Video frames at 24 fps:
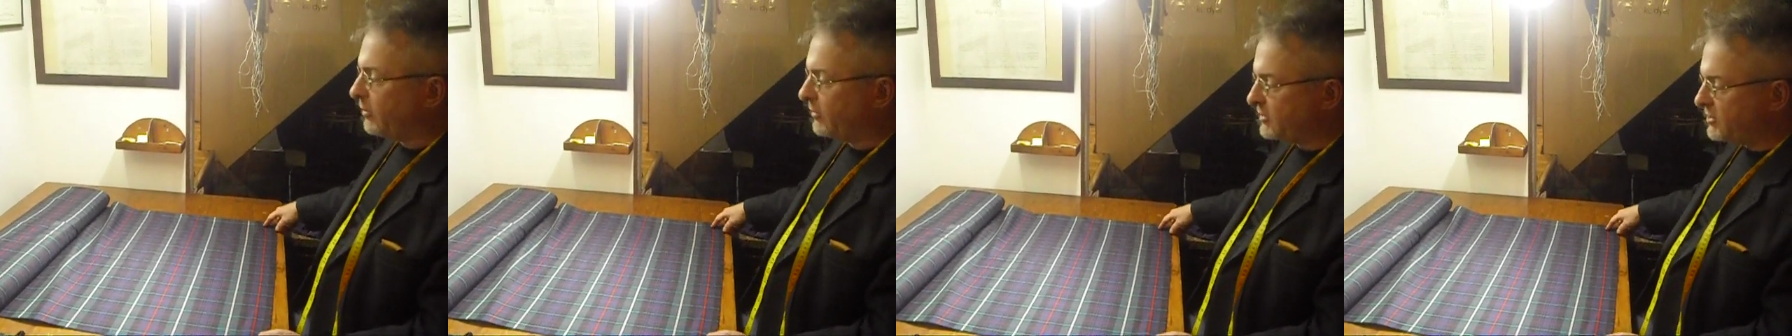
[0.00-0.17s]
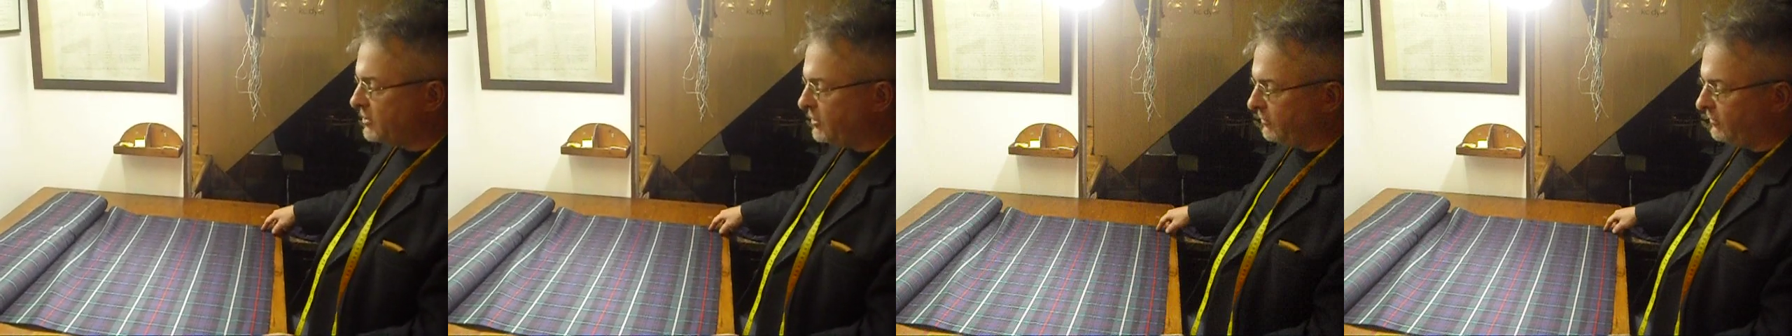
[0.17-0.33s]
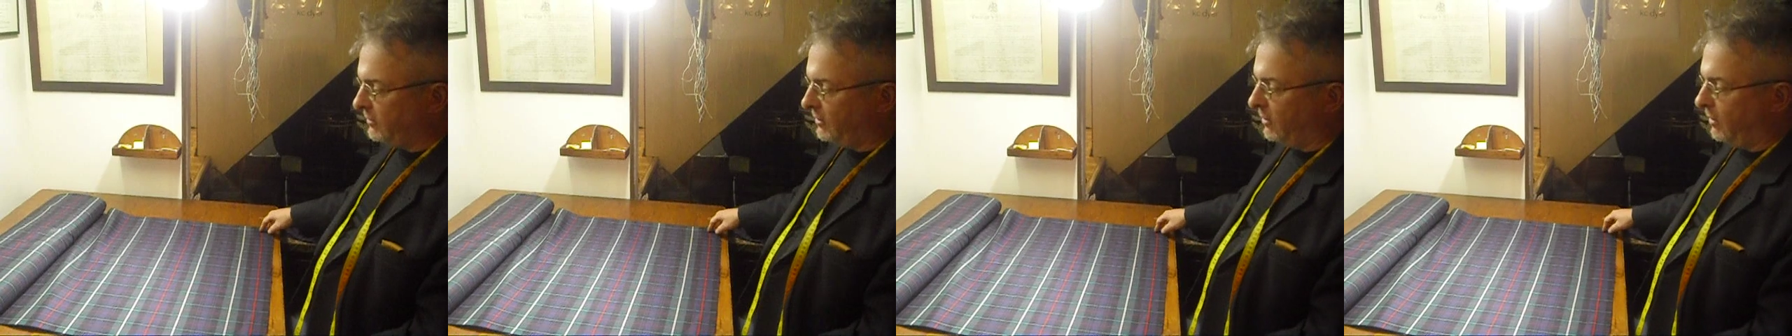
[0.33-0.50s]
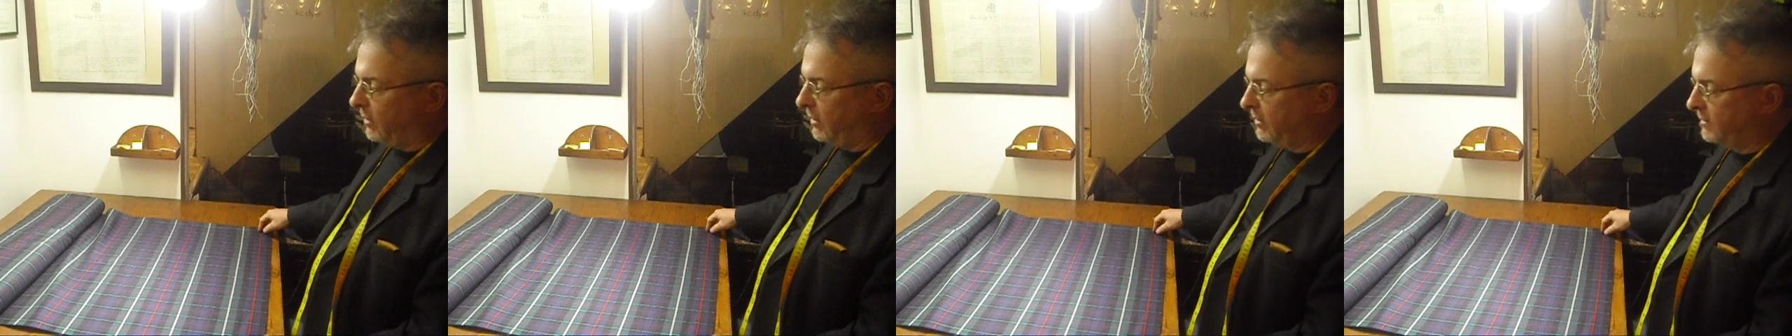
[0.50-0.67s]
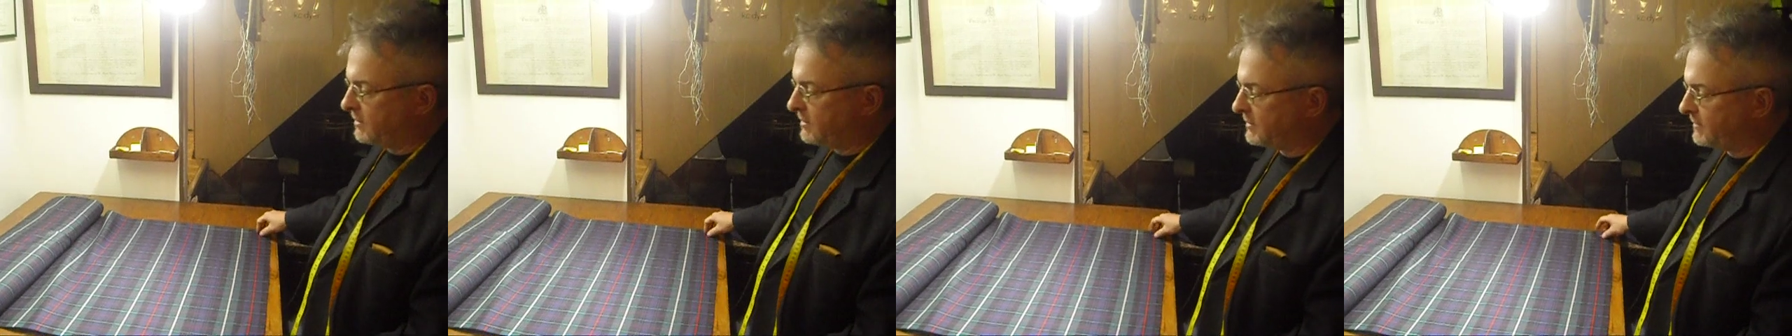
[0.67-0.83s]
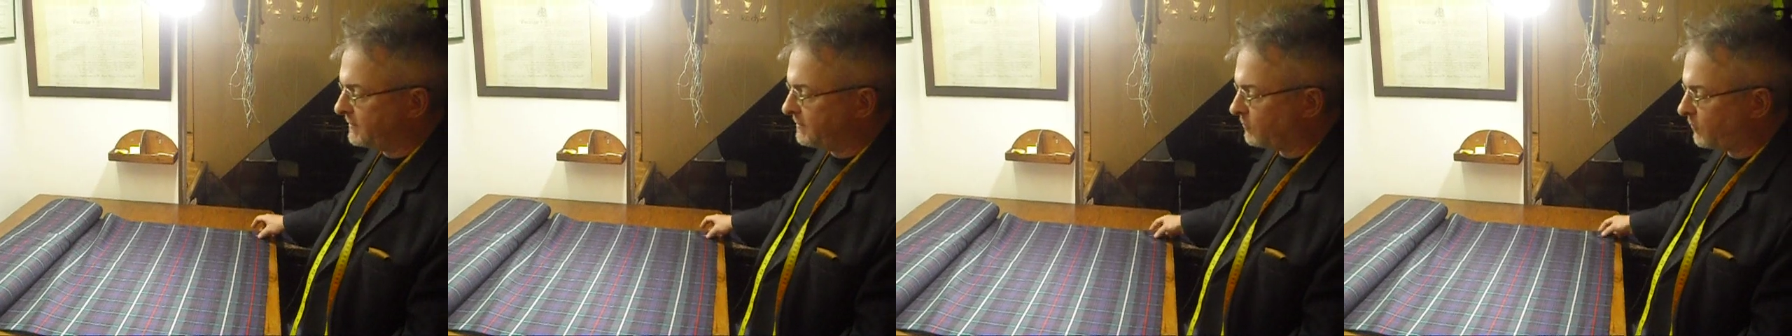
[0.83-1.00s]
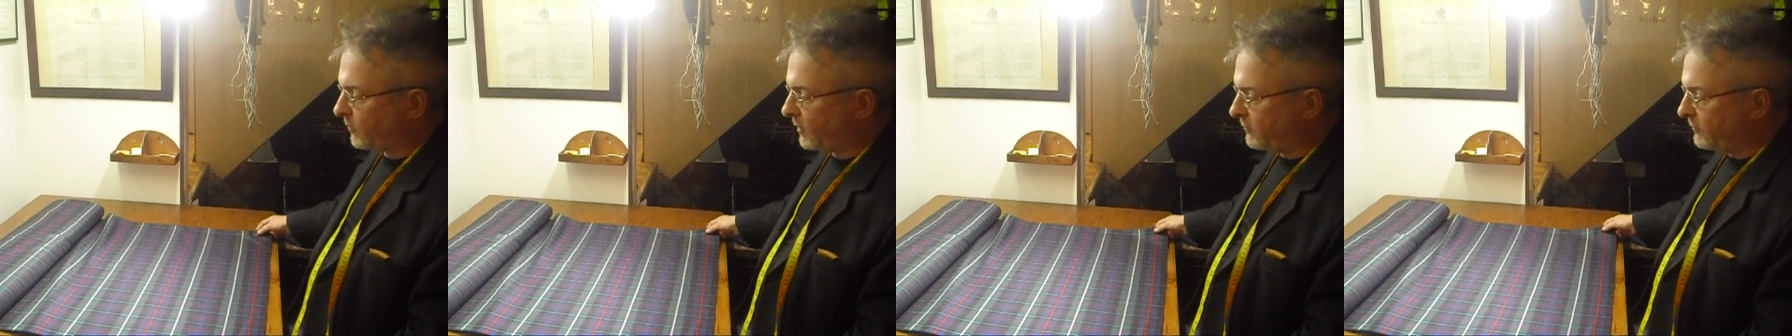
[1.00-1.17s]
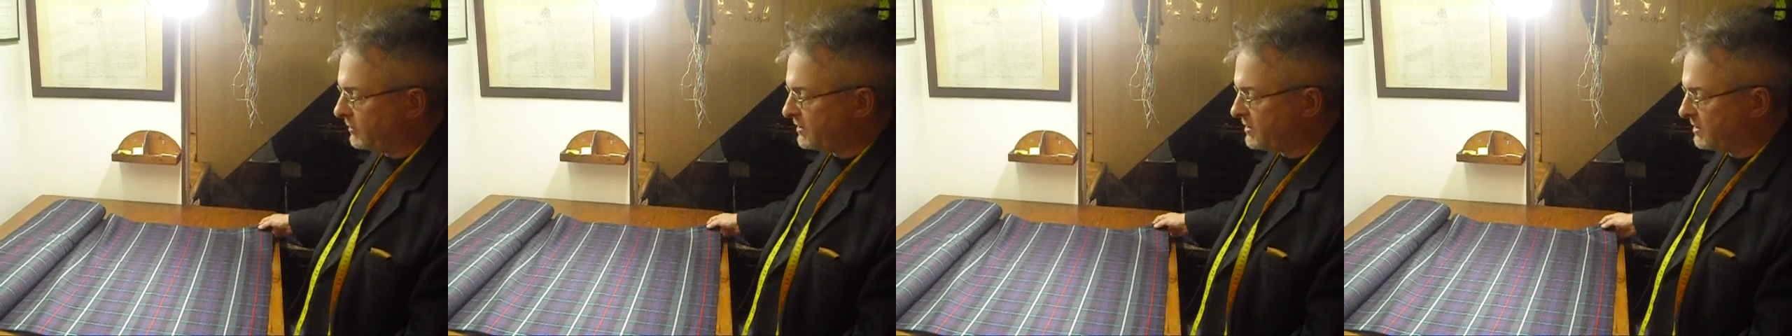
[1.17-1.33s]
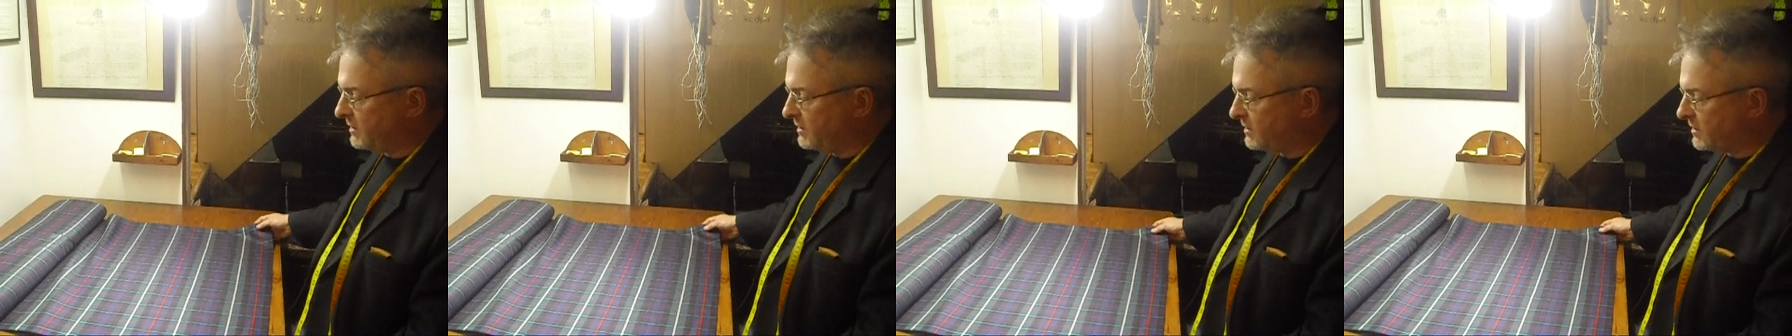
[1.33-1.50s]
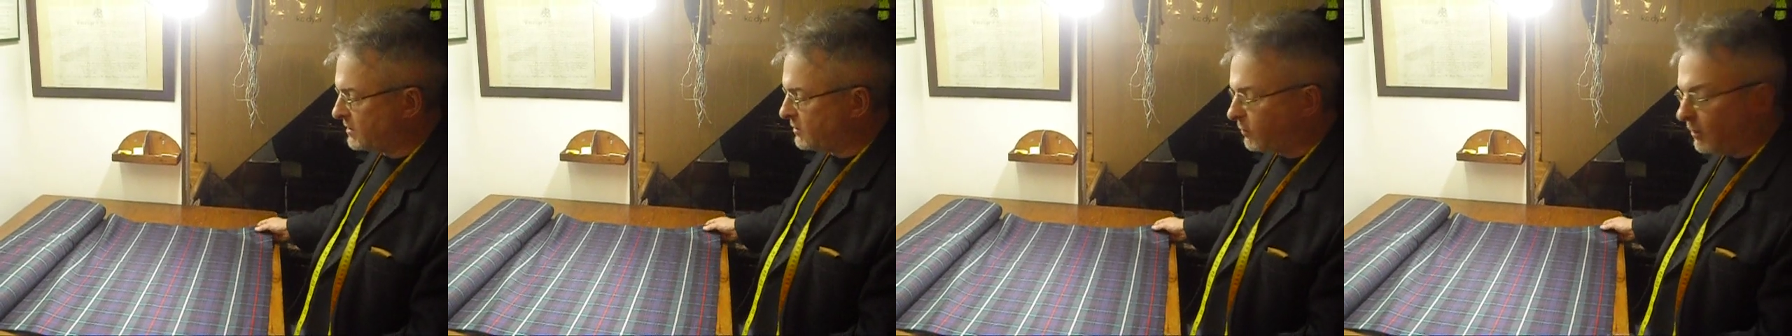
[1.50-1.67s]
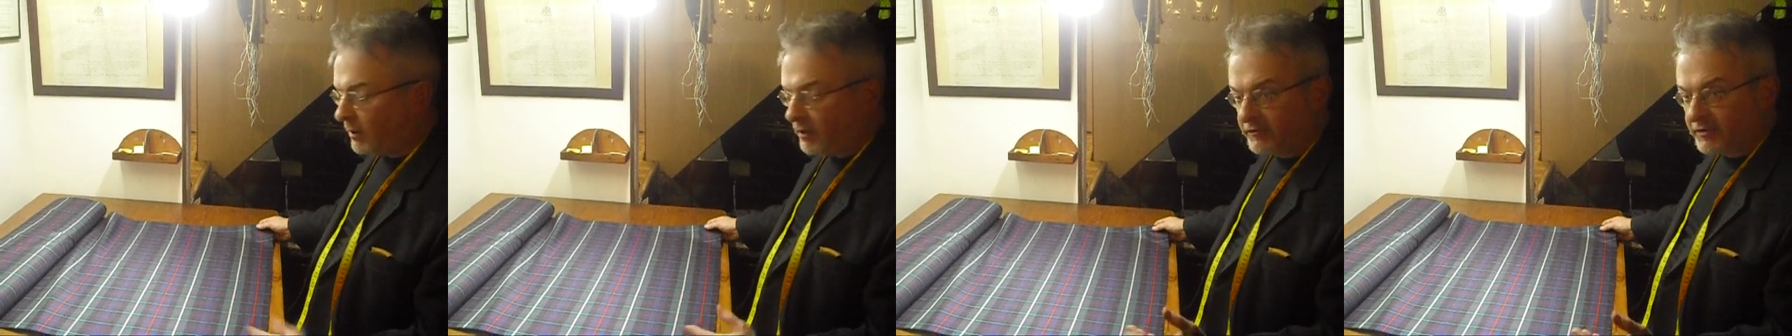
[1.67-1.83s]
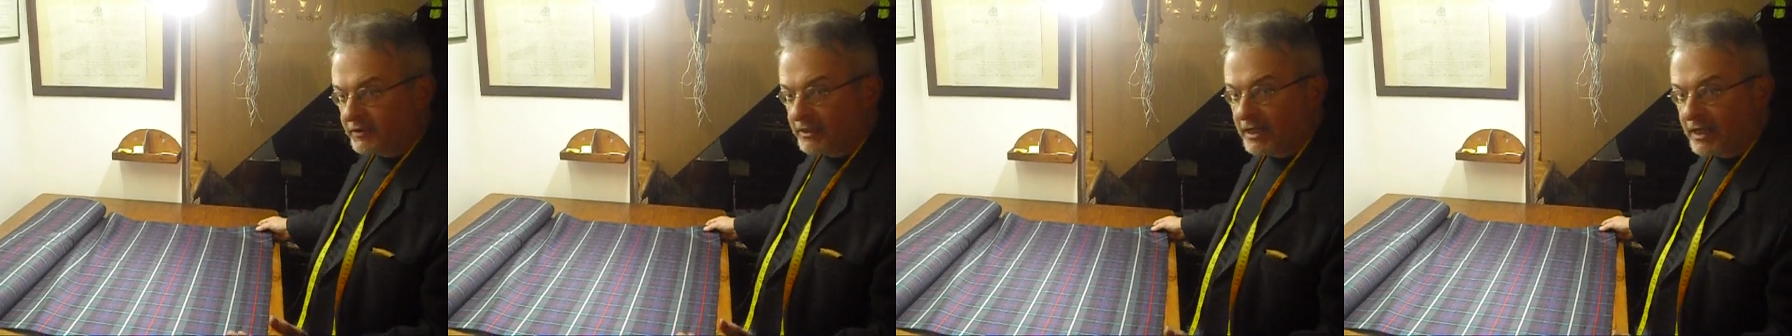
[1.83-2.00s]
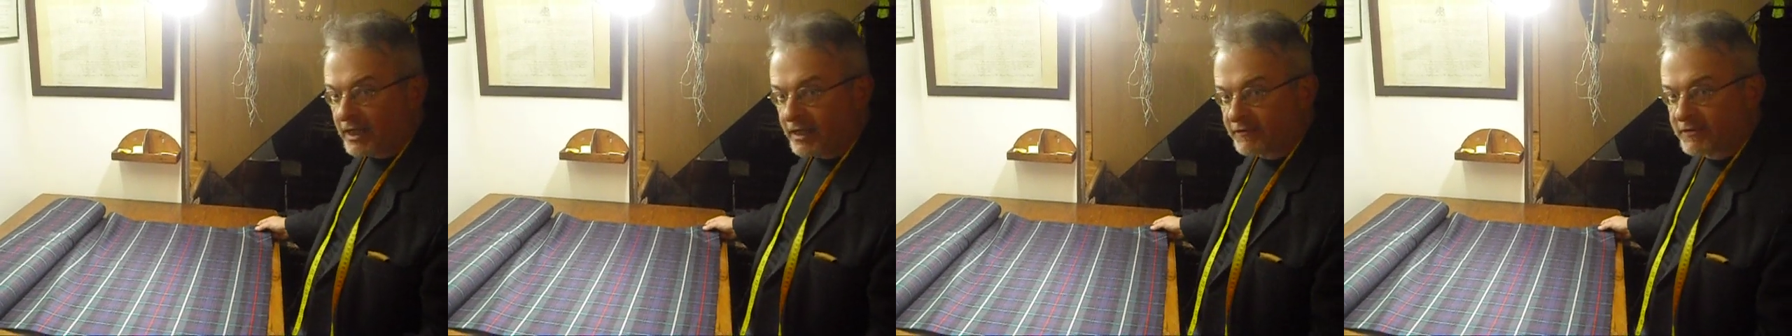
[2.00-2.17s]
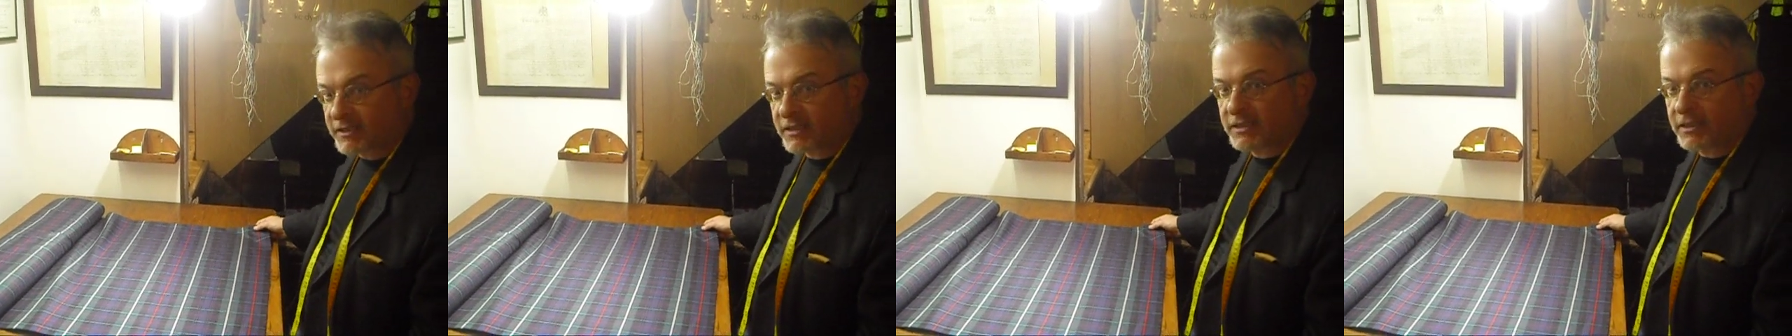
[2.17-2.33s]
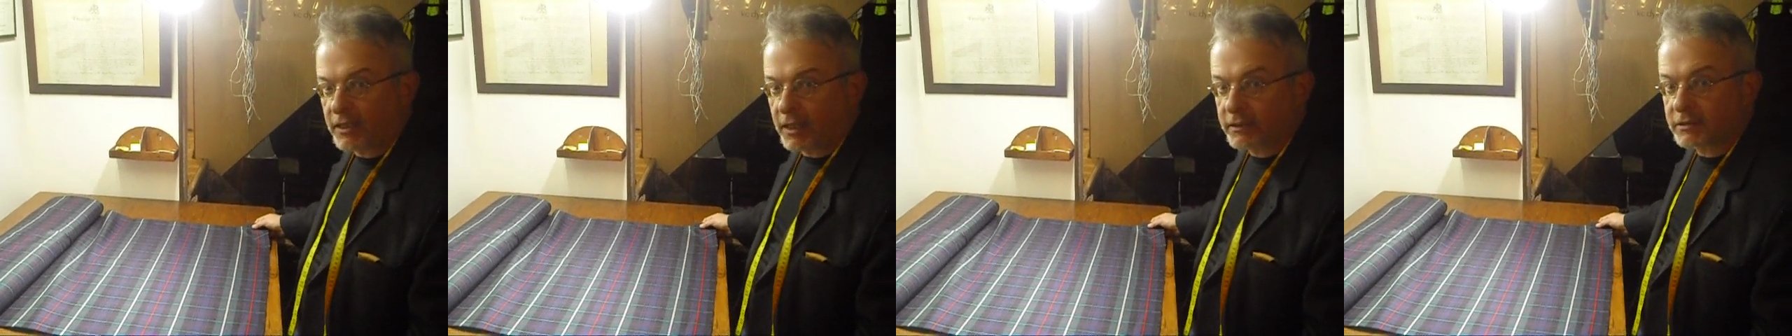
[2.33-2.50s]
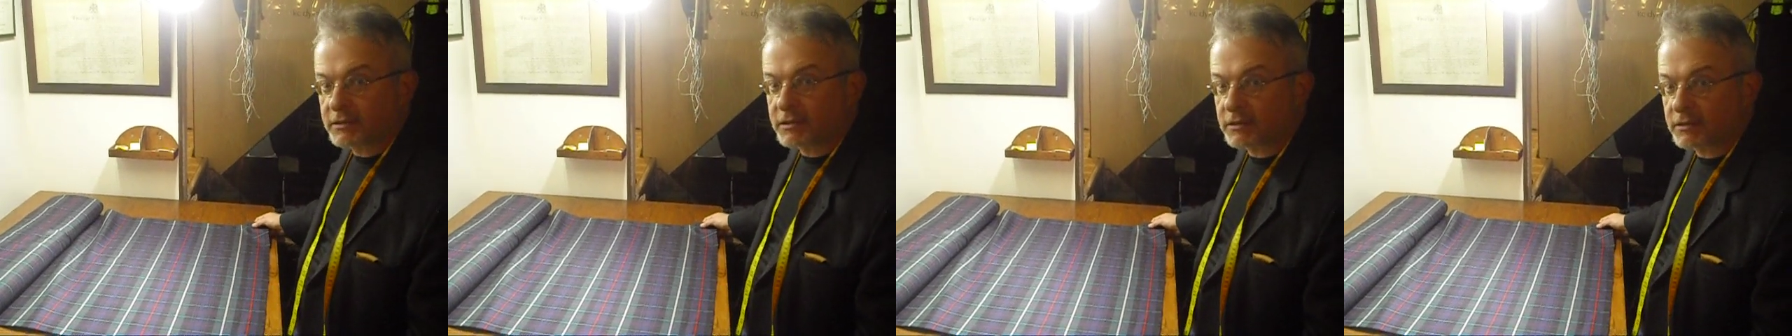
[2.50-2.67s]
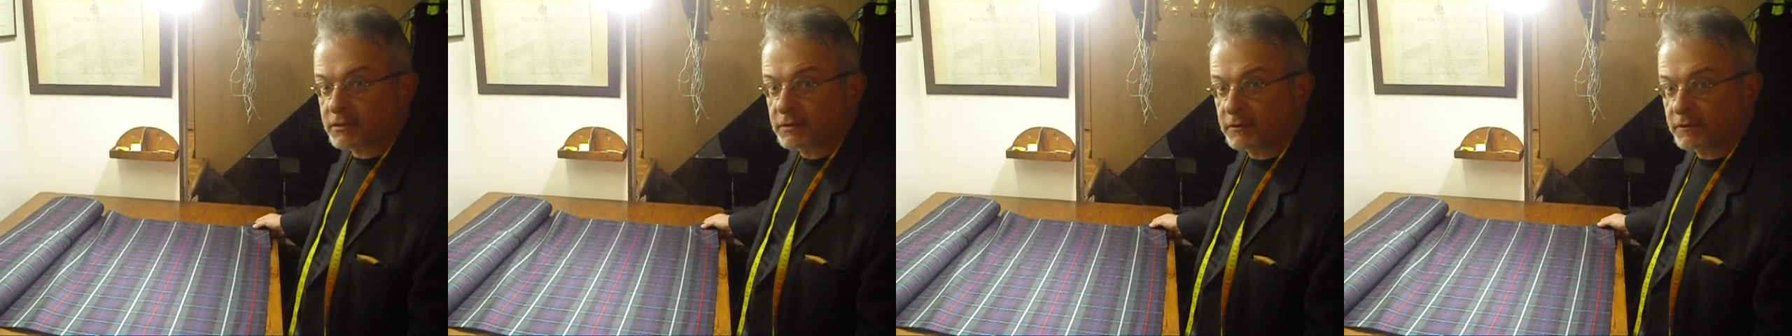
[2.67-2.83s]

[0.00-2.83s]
2 yards, which is 12.5 sets